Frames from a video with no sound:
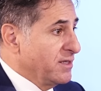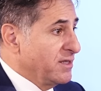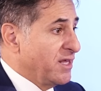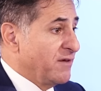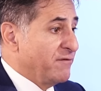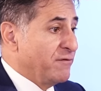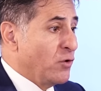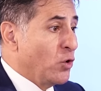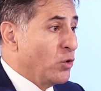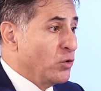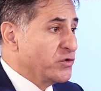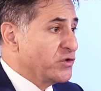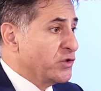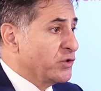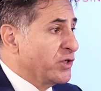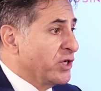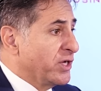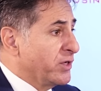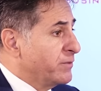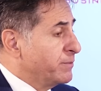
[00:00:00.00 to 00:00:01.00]
They've also
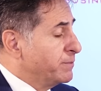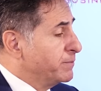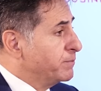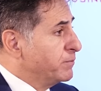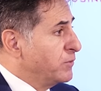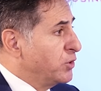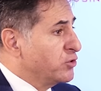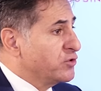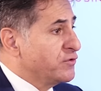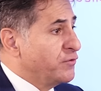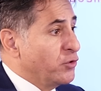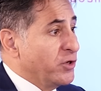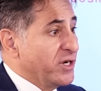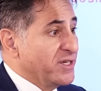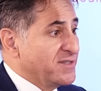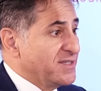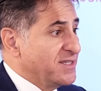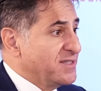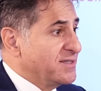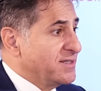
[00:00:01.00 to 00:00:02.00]
looked for
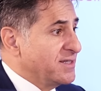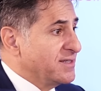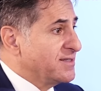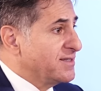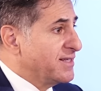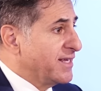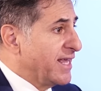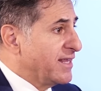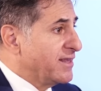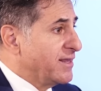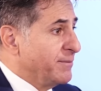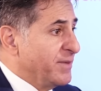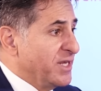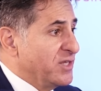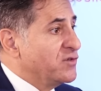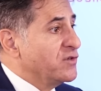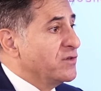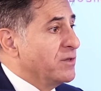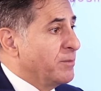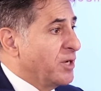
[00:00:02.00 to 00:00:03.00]
assistance to get them
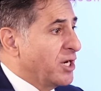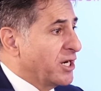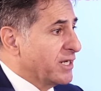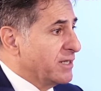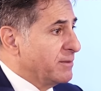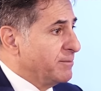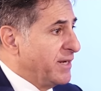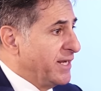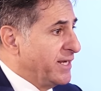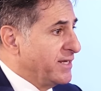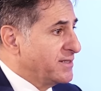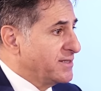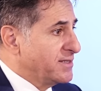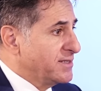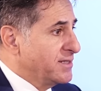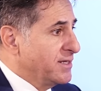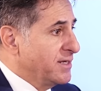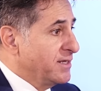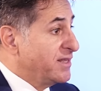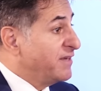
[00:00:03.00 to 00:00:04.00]
into the marketplace.